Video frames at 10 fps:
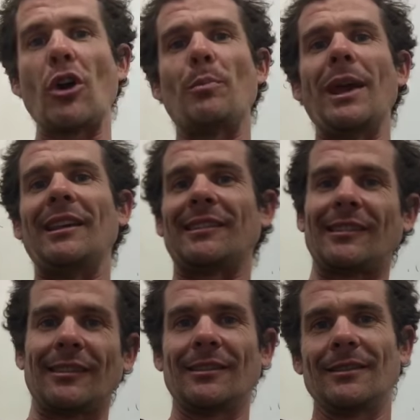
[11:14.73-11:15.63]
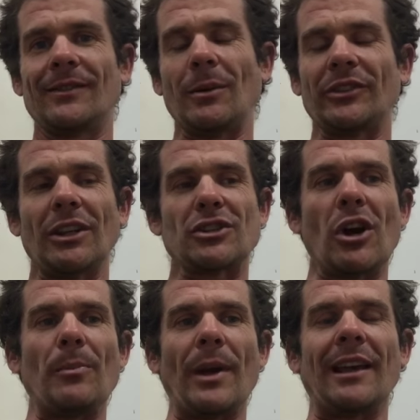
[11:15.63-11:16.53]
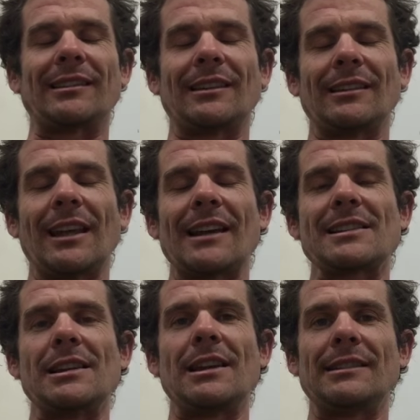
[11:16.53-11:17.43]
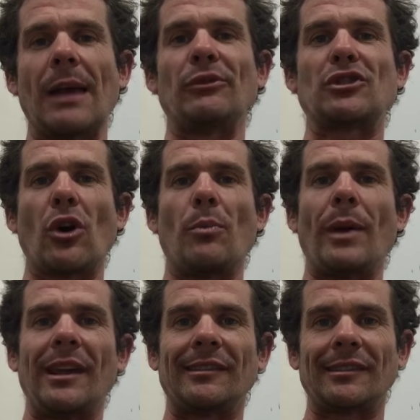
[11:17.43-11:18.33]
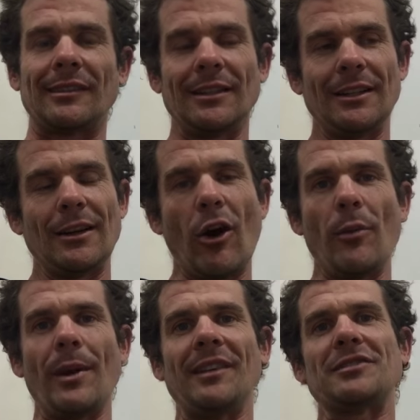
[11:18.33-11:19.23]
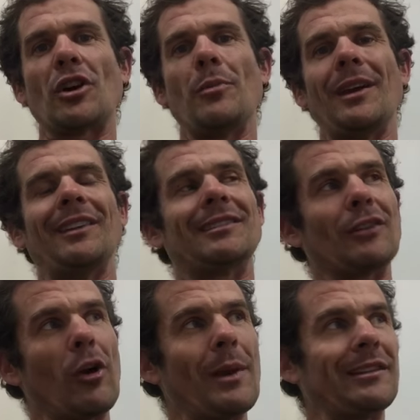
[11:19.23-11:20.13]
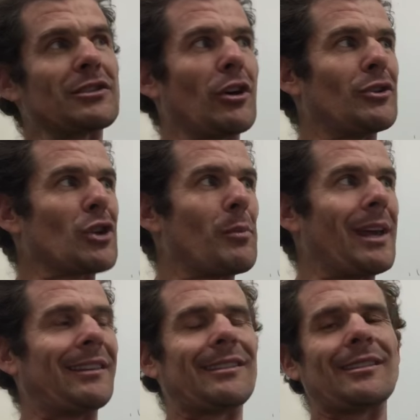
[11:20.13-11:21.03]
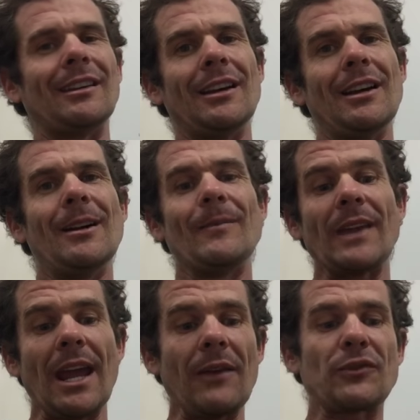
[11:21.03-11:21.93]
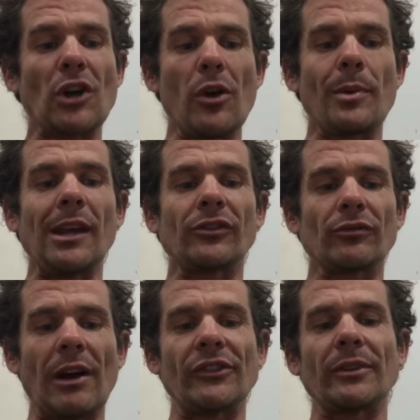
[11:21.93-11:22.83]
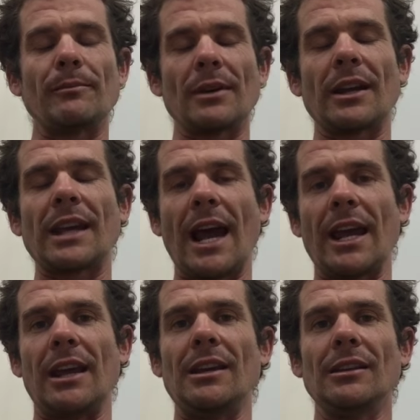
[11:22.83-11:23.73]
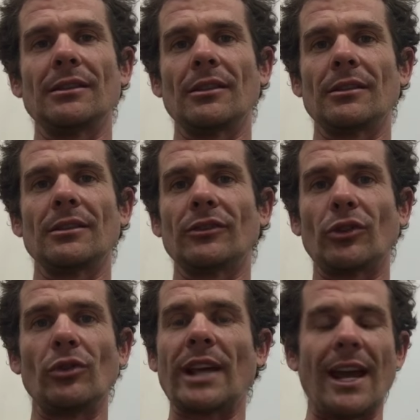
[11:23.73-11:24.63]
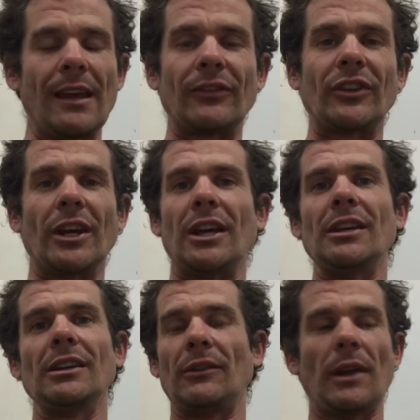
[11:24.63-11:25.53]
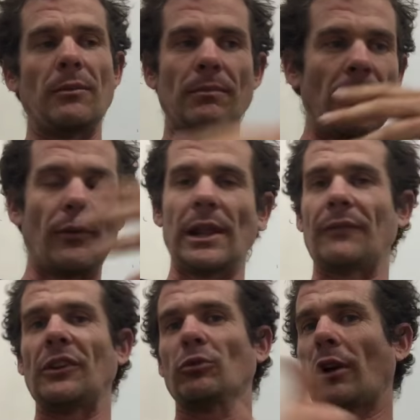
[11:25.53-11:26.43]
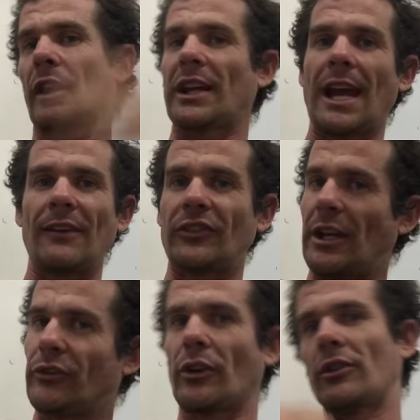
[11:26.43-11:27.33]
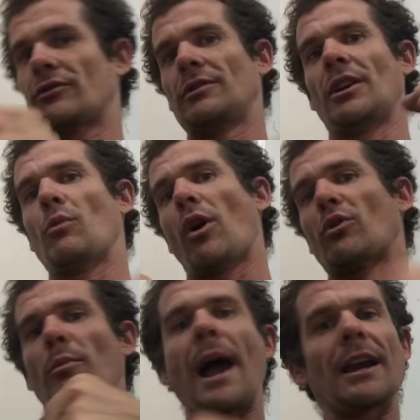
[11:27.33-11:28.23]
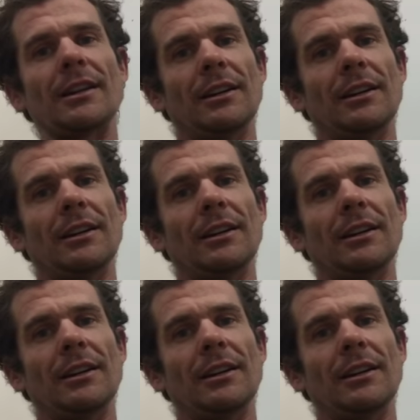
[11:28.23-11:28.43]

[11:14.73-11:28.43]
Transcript: Beast. Someone said Joe Best. His name's Joe Beast. Obese, Joe Beast. Obese Joe, Joe Beast. If Joe Beast runs a K to KFC, if he left his wallet at KFC, he's got to, you know, waddle back.